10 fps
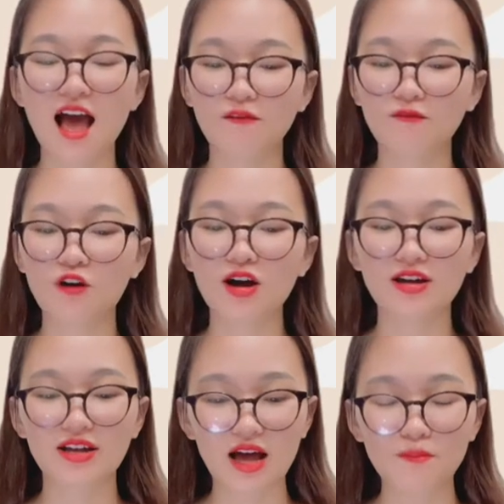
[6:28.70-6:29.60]
for a
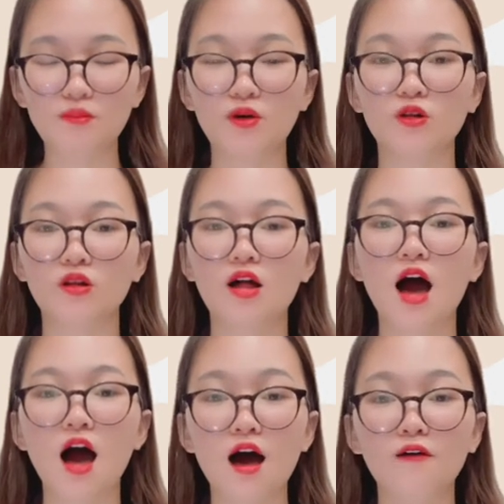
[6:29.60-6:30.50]
couple
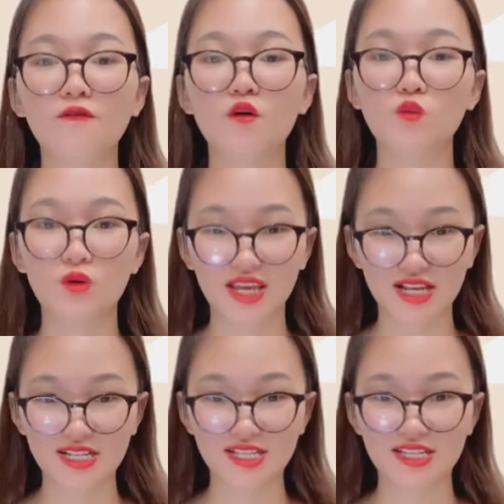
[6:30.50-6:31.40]
of
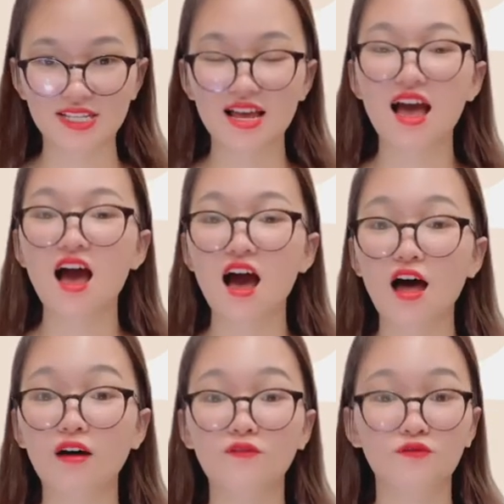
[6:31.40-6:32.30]
weeks.
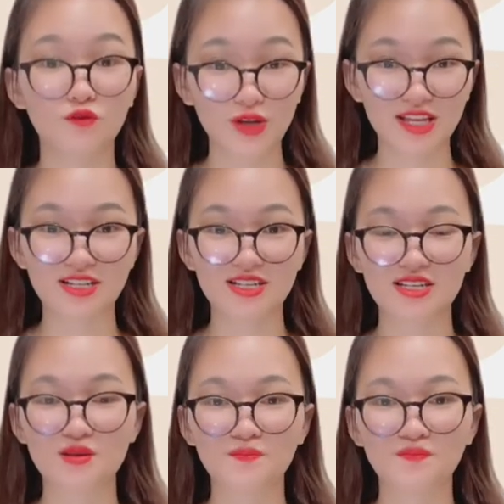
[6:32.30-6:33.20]
Of weeks.
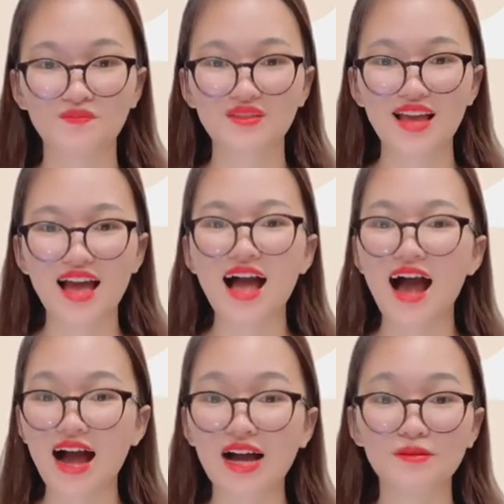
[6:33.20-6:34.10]

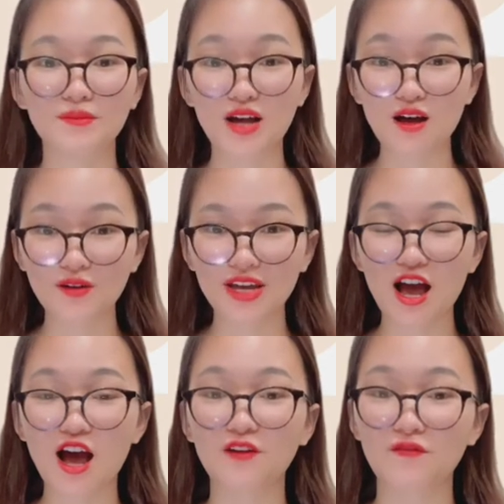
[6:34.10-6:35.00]
I'm going
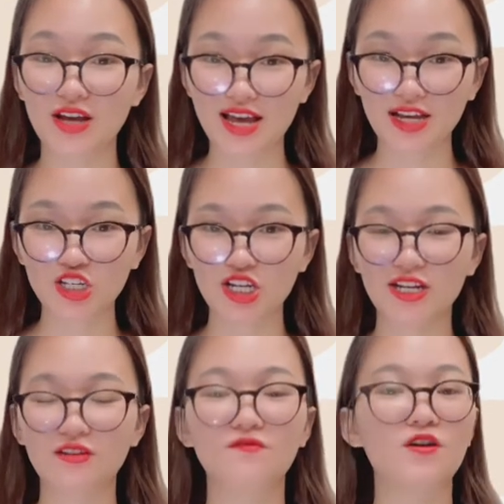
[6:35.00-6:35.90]
on vacation
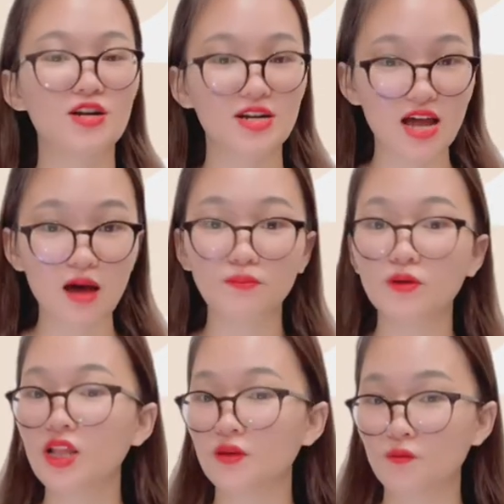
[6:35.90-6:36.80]
for a couple
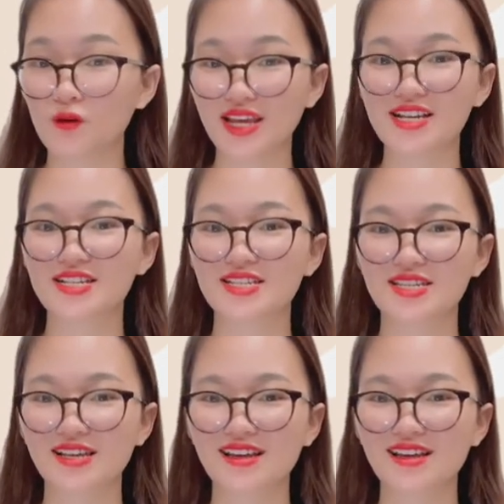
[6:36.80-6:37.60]
of weeks.